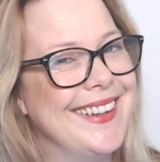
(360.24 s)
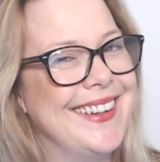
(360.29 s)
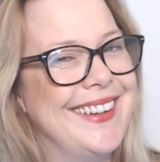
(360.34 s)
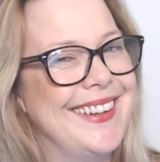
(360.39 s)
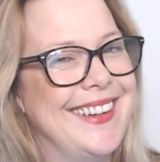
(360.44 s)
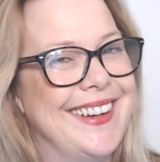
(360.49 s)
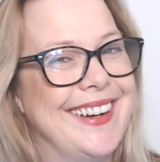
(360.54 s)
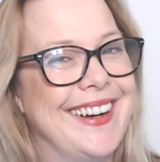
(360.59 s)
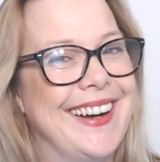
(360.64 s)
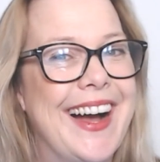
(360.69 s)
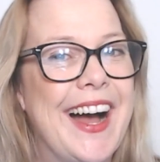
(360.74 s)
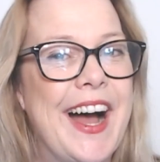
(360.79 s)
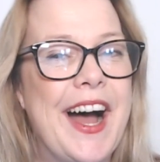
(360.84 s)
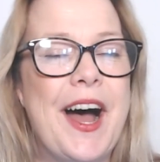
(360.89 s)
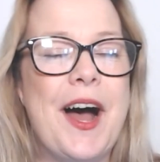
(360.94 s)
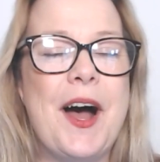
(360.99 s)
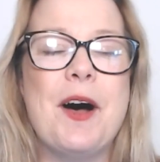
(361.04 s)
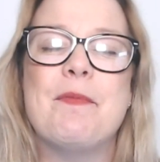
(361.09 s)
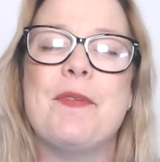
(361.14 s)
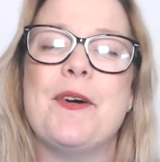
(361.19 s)

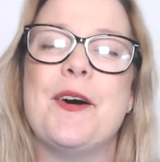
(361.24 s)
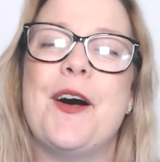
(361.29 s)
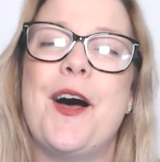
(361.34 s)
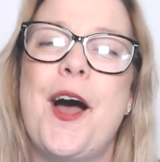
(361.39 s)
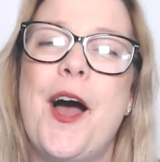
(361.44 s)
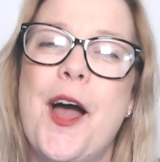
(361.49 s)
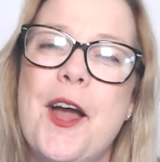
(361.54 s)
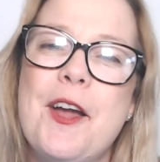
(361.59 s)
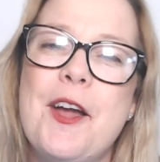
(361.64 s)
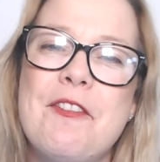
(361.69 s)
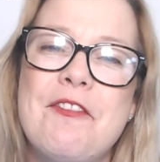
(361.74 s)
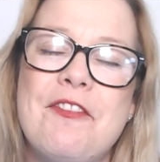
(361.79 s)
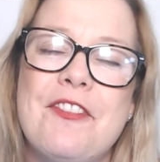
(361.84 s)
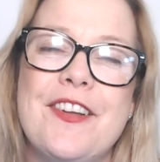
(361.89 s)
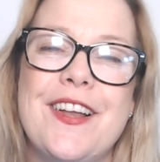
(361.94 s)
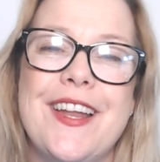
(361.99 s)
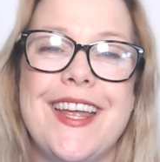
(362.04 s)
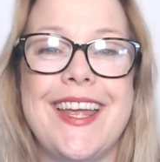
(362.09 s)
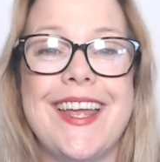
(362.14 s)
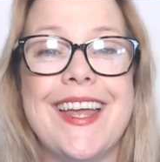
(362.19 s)
But
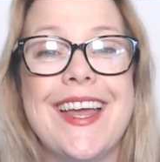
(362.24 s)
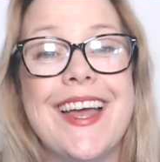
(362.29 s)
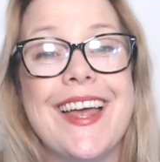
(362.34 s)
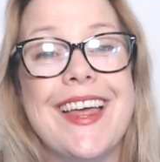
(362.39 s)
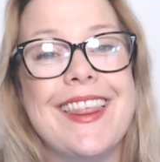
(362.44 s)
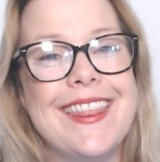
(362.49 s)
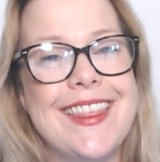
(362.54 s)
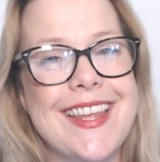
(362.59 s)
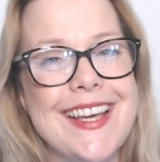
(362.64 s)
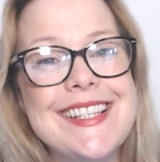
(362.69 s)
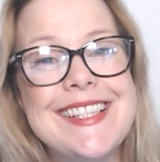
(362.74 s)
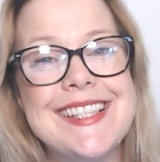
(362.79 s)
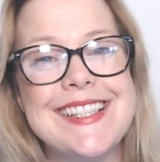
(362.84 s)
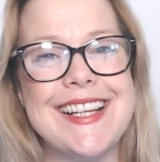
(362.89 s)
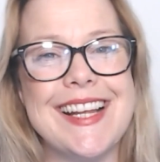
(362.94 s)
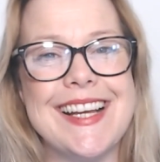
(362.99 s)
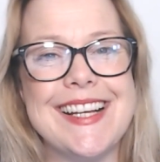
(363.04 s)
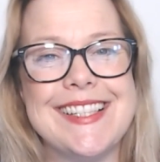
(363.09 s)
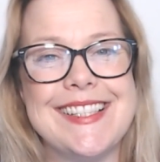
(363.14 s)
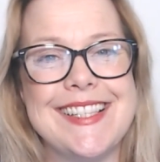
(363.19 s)
hopefully this
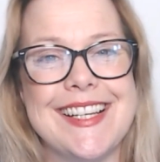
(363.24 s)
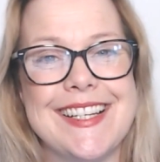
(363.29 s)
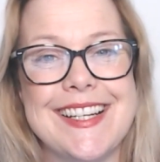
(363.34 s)
lesson